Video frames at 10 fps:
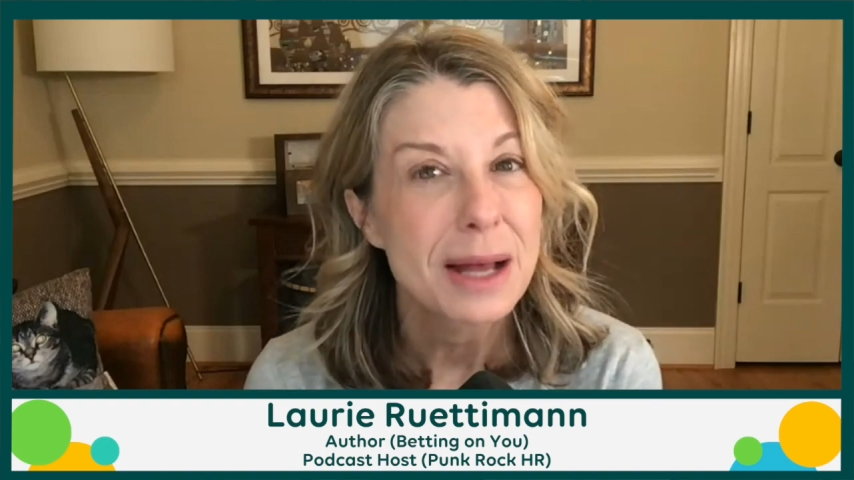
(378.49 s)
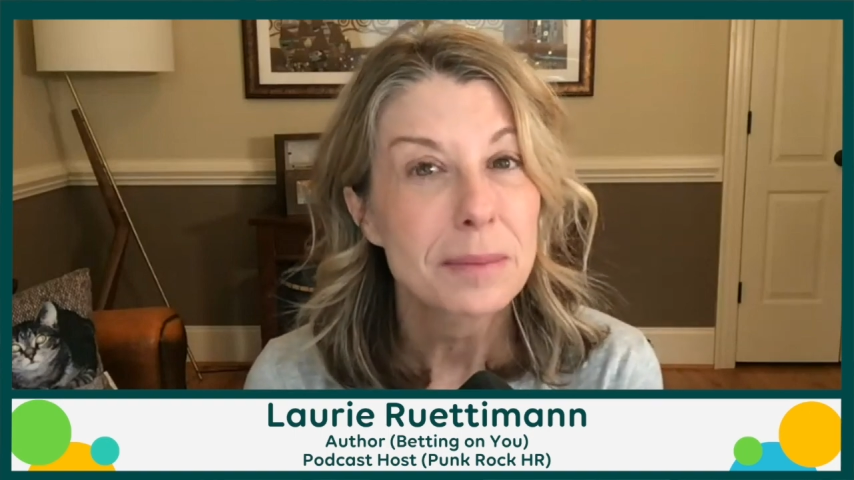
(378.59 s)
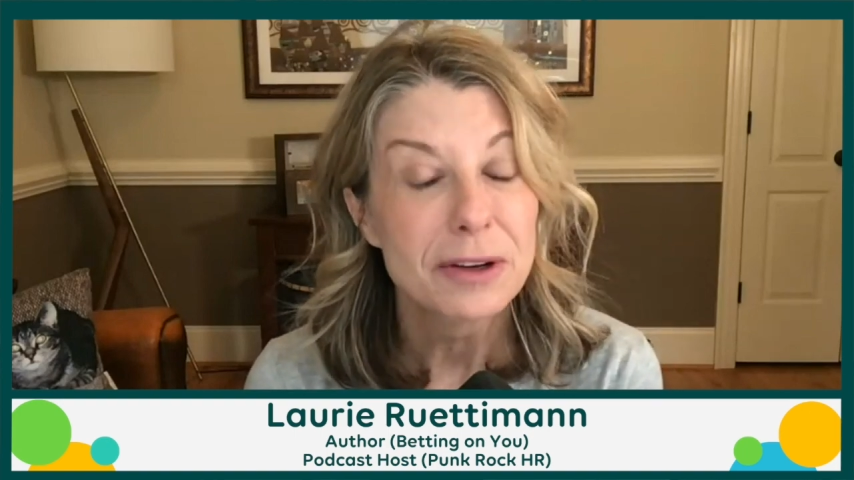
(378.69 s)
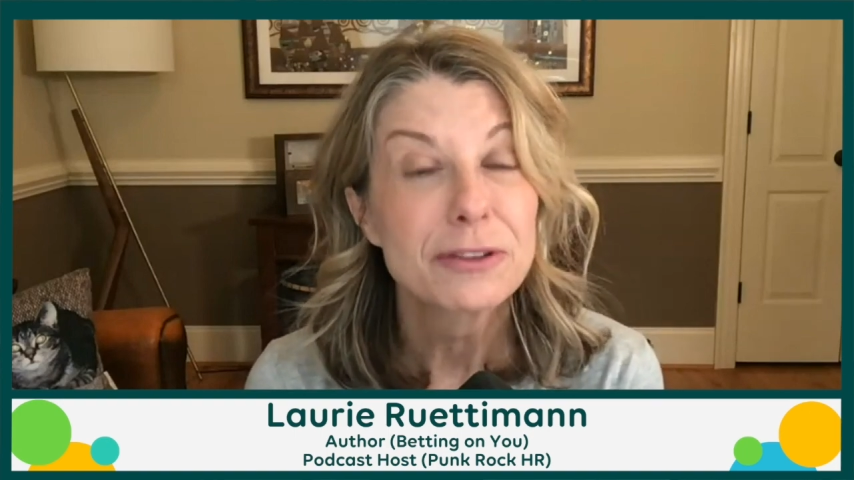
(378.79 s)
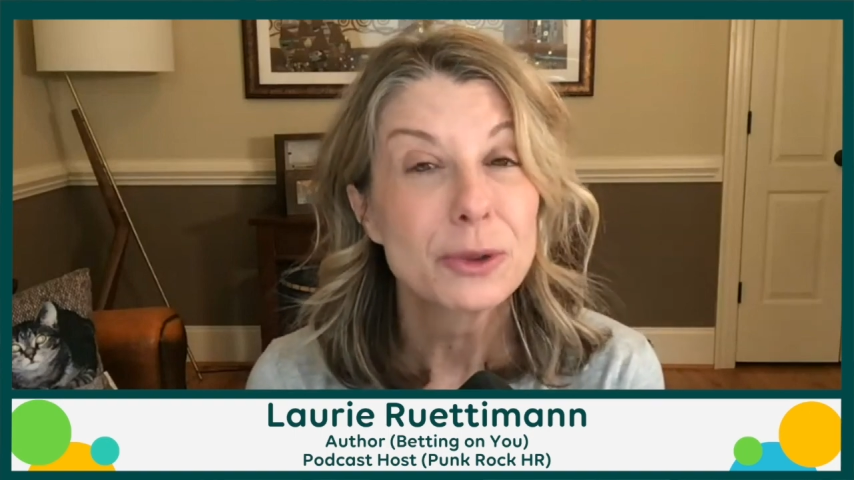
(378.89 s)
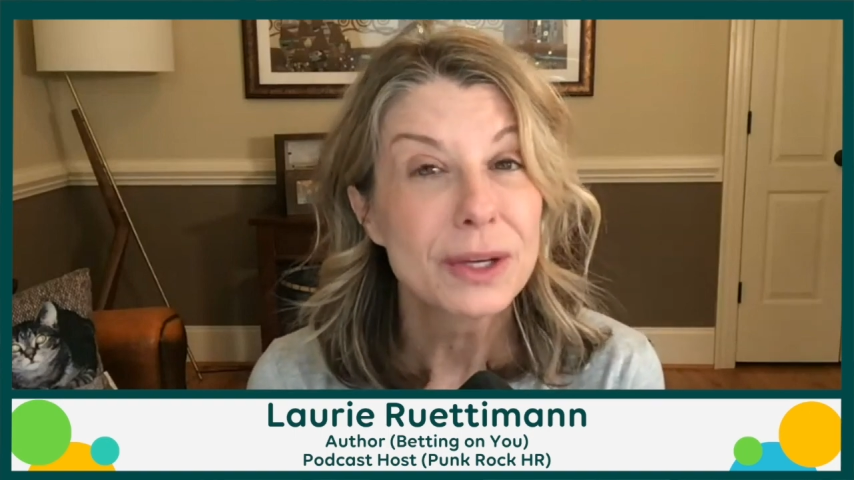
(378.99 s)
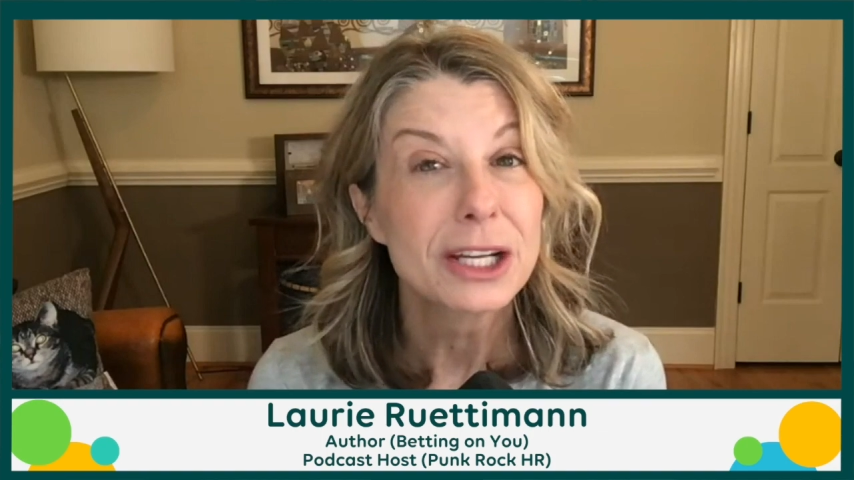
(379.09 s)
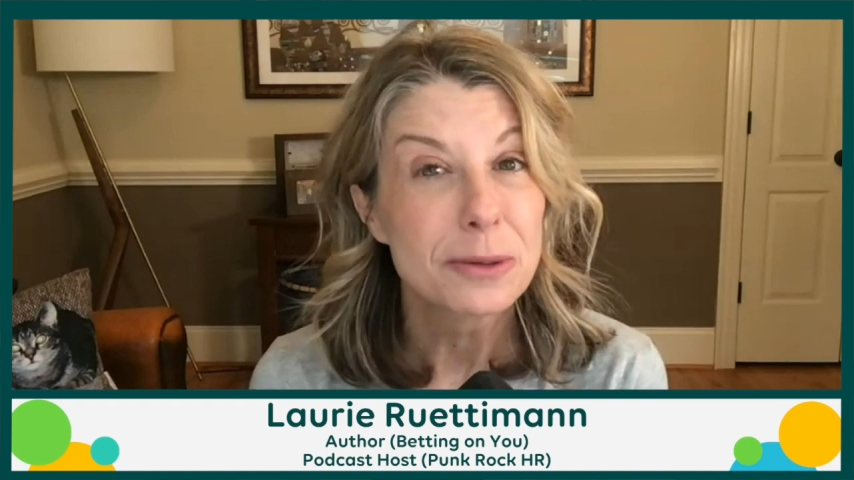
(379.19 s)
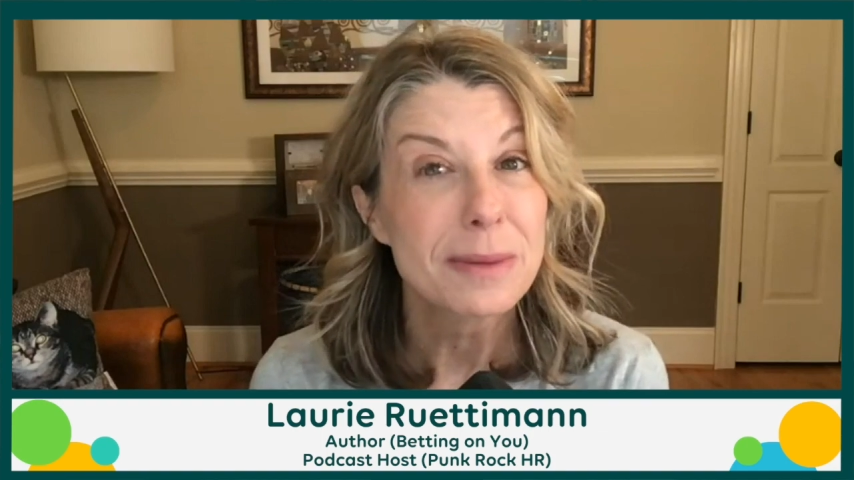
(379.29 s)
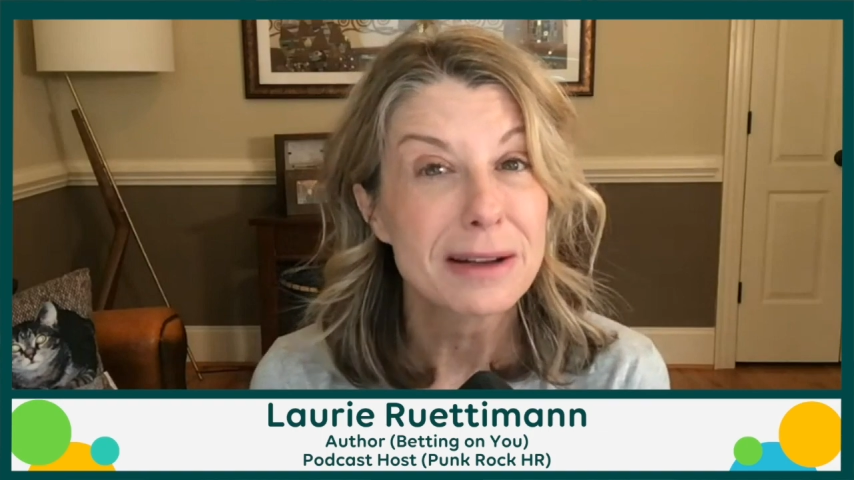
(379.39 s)
But if you
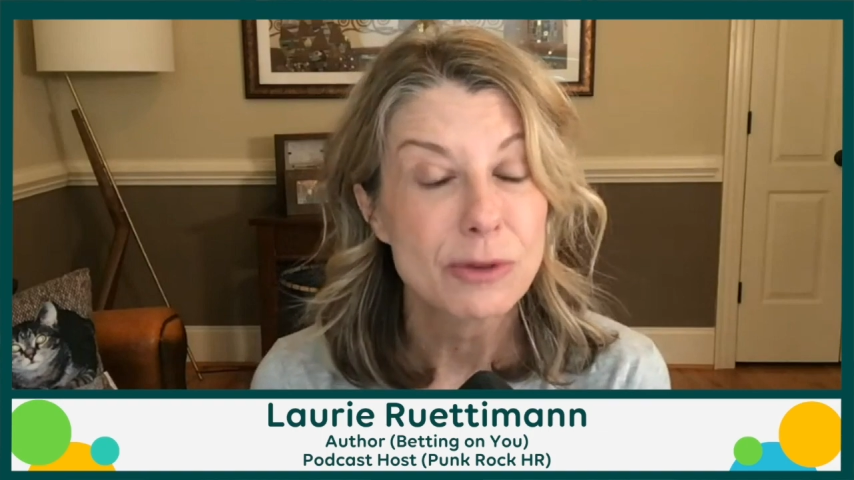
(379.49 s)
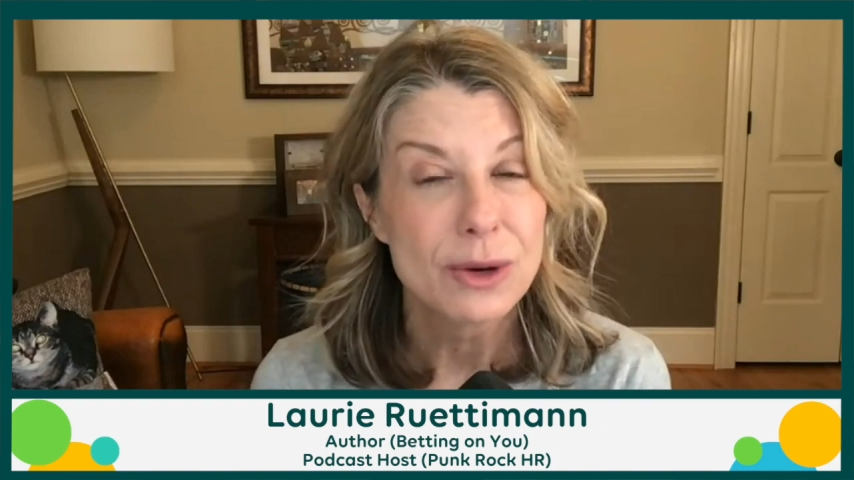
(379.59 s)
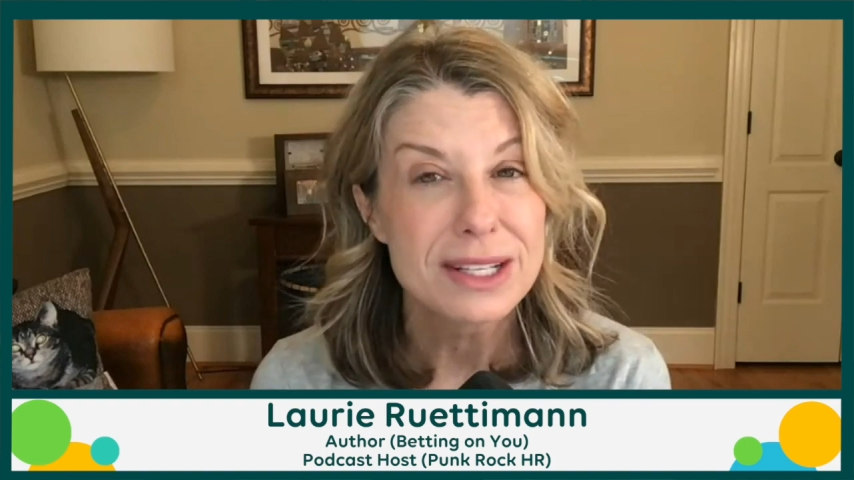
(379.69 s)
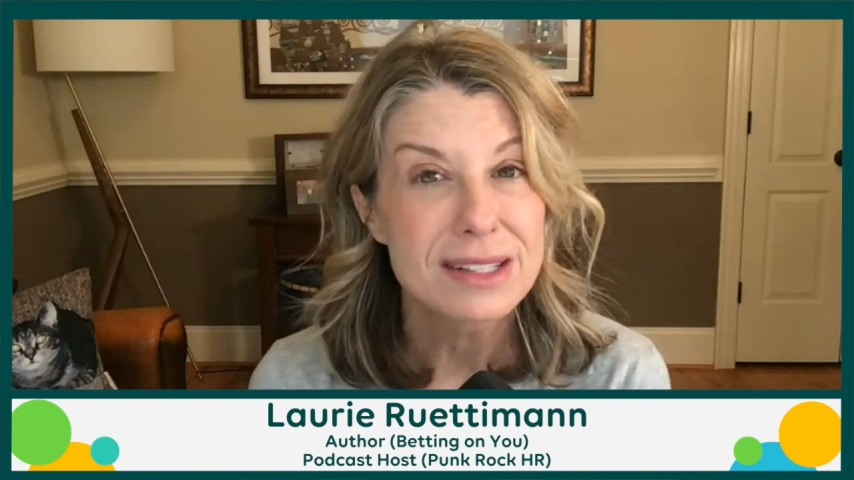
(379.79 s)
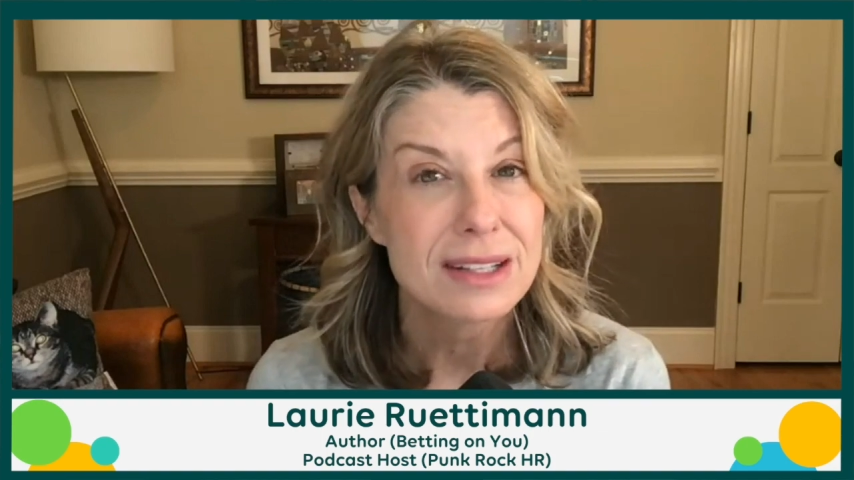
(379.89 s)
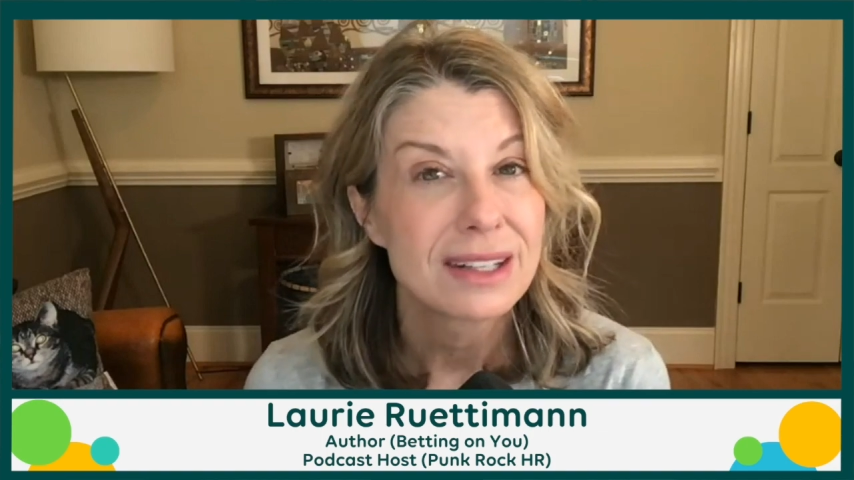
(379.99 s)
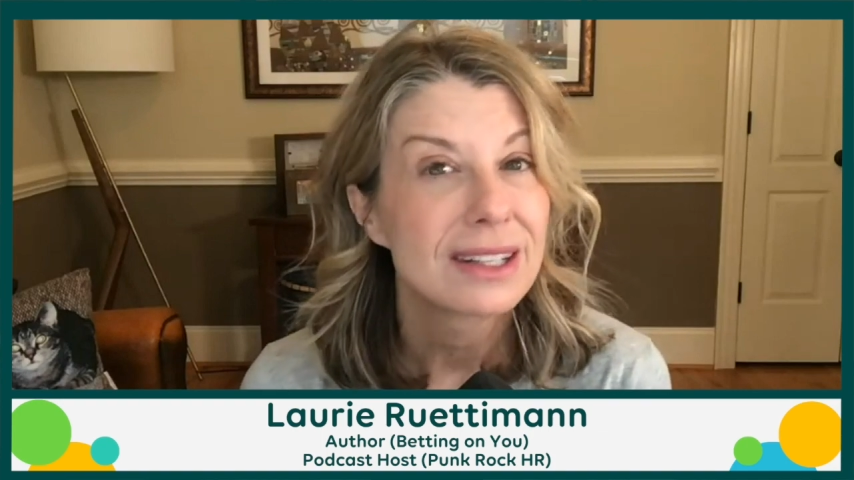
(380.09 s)
hear my voice,